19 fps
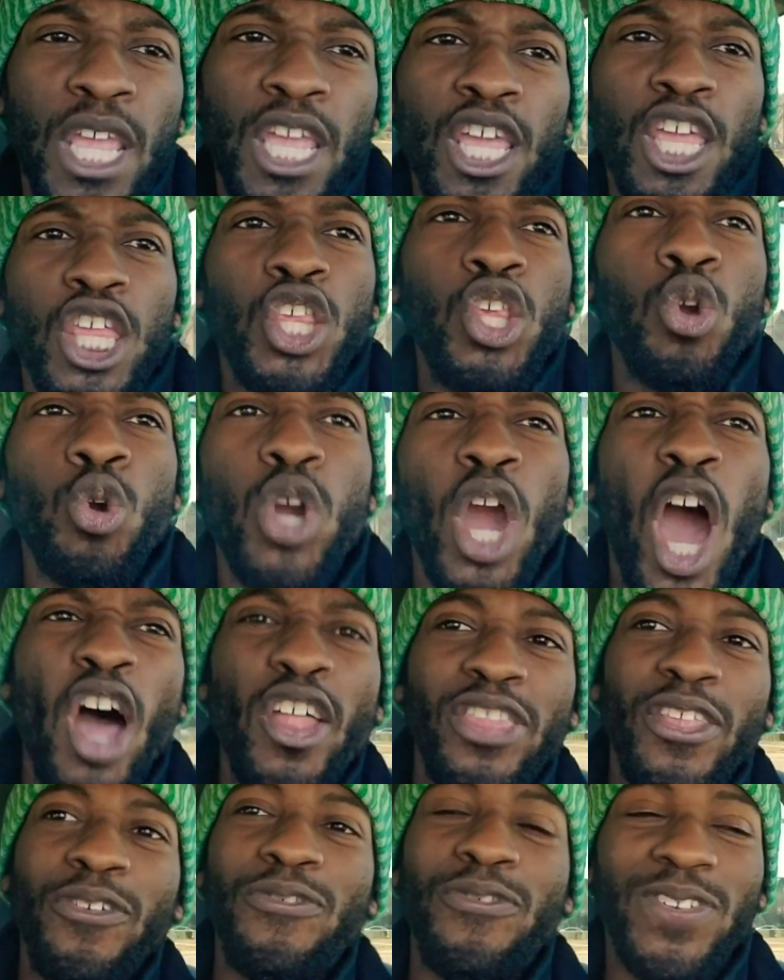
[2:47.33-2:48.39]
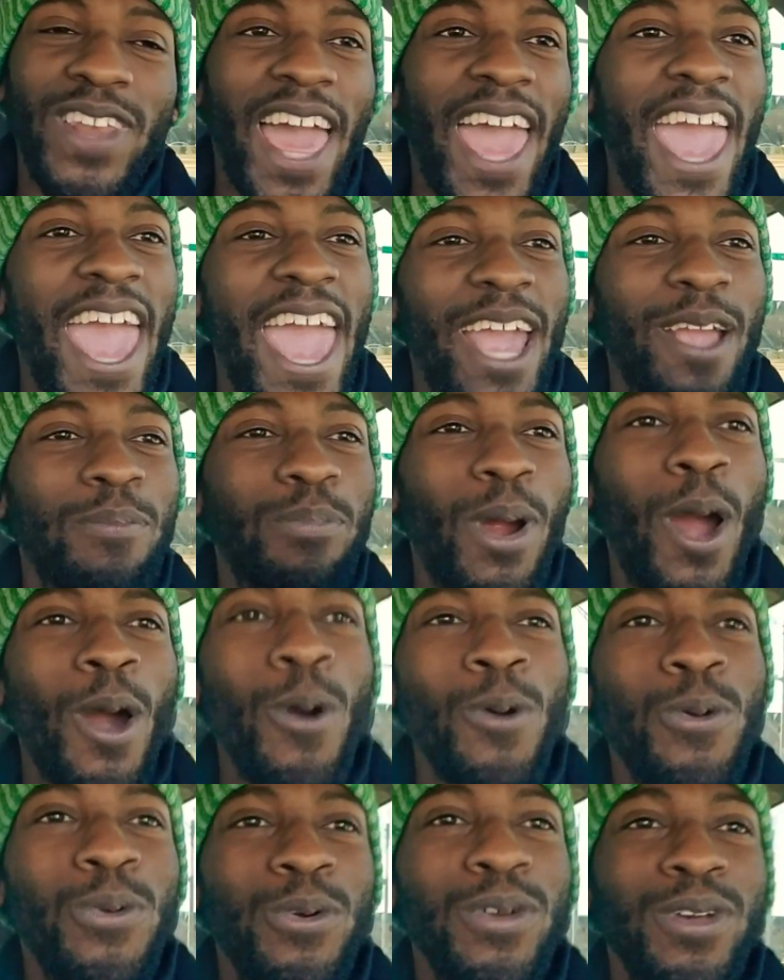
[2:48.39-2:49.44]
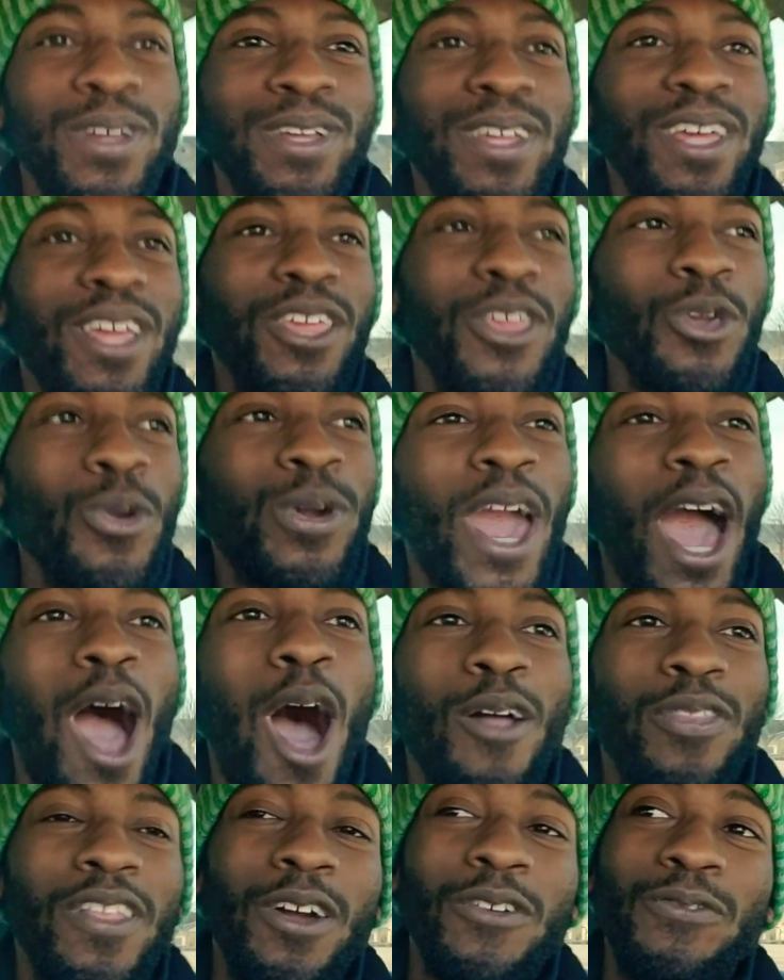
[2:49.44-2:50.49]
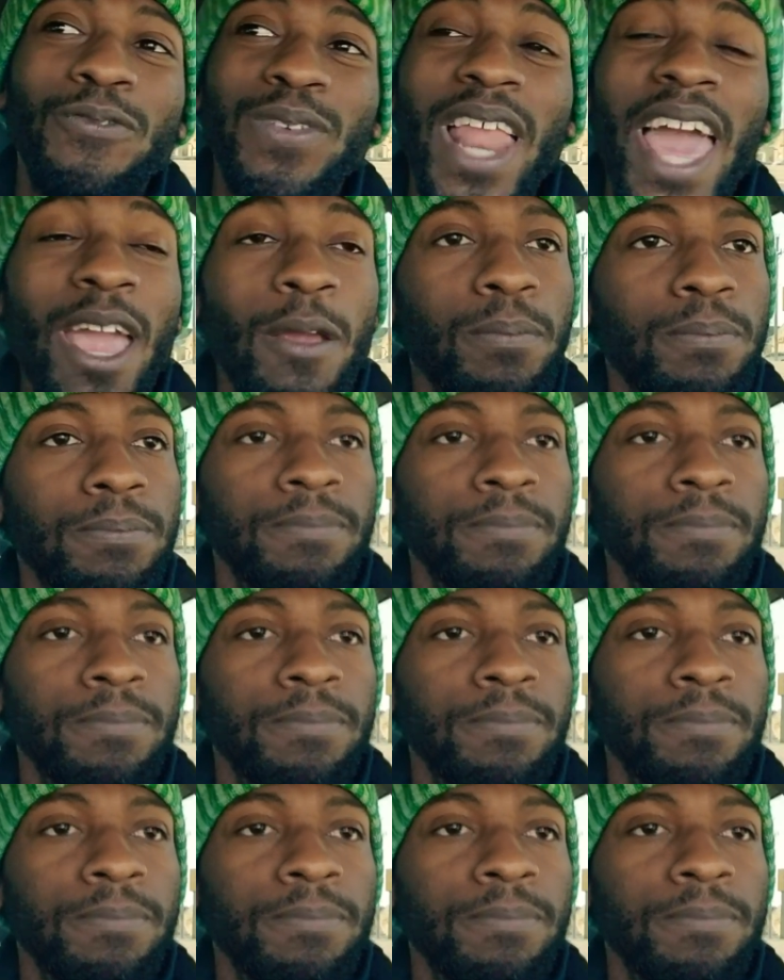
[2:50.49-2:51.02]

you called the flag, bro. You called the flag.